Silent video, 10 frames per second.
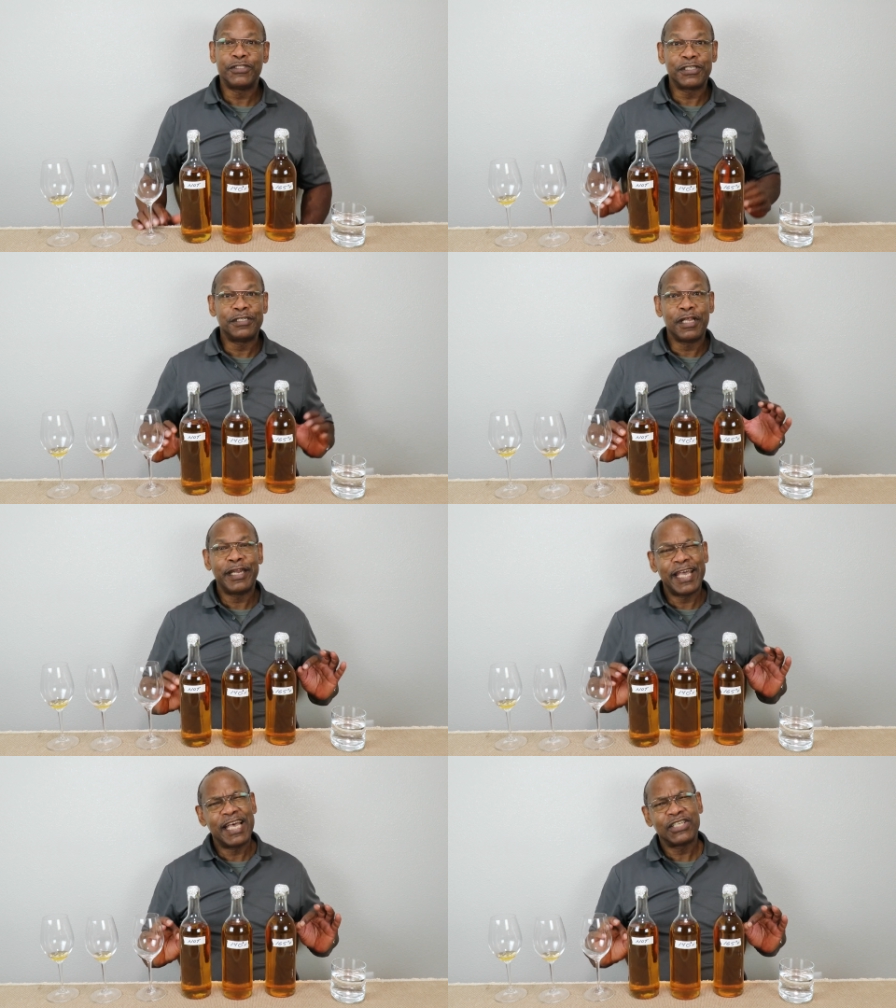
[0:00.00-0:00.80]
just
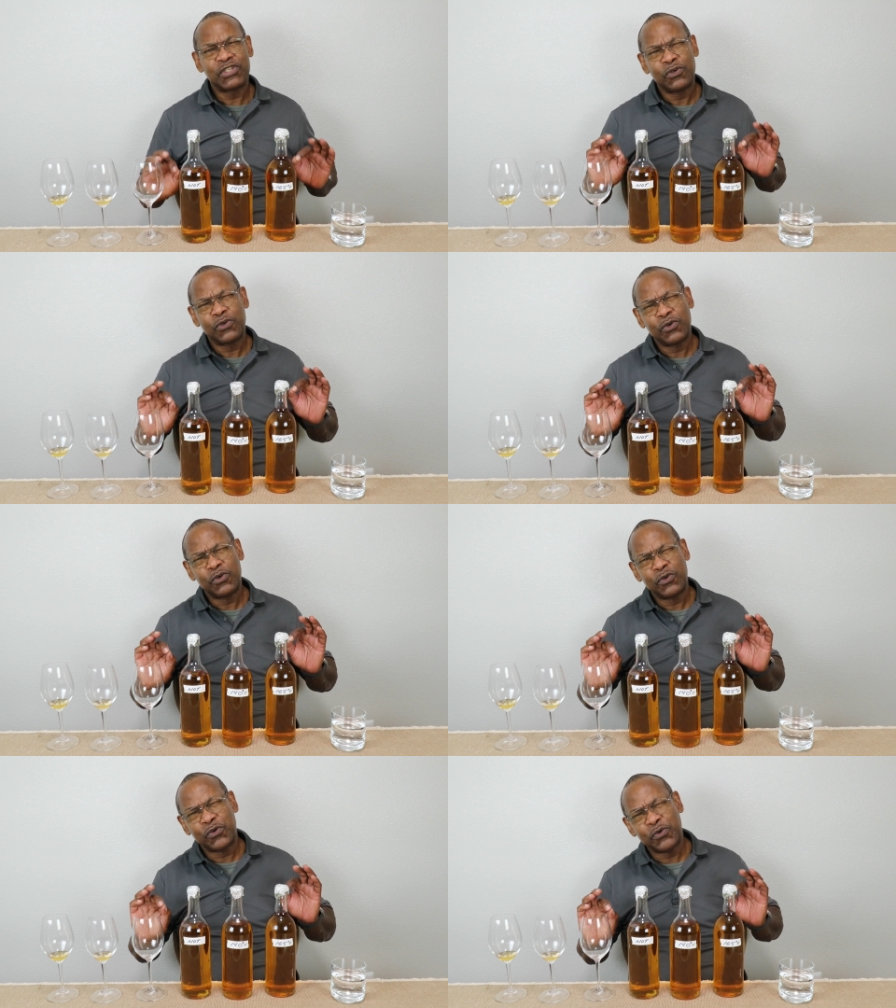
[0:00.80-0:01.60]
not as
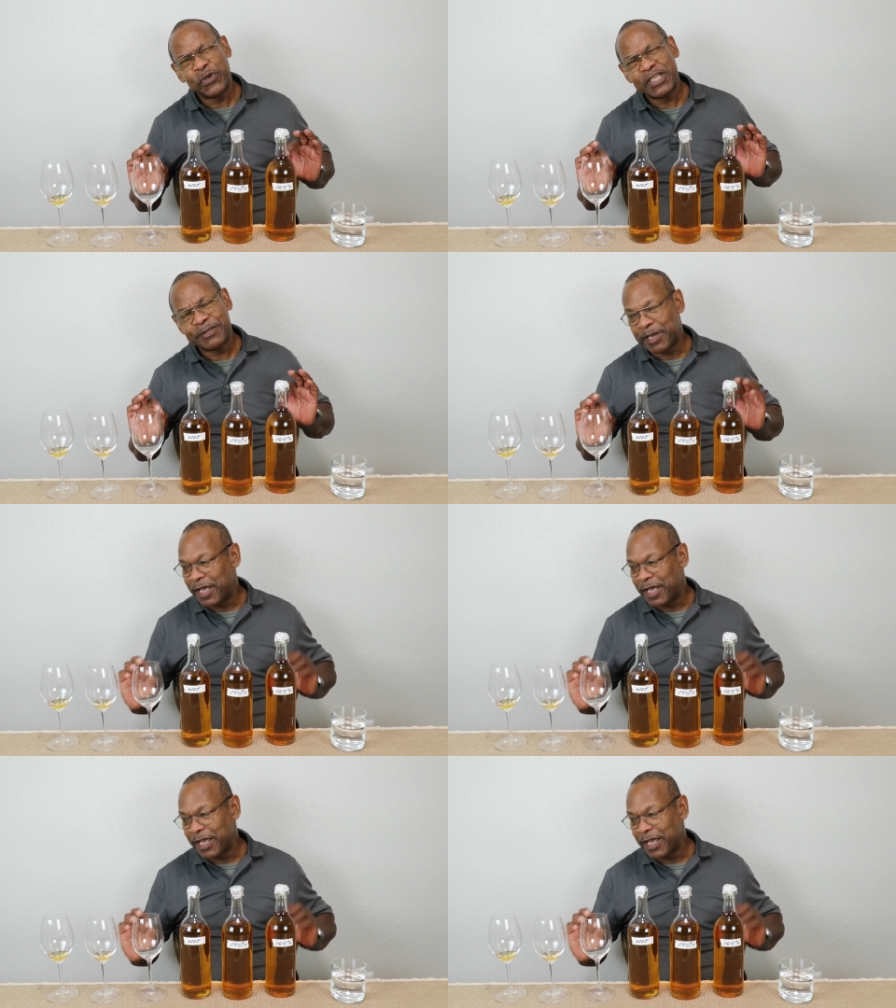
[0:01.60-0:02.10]
crisp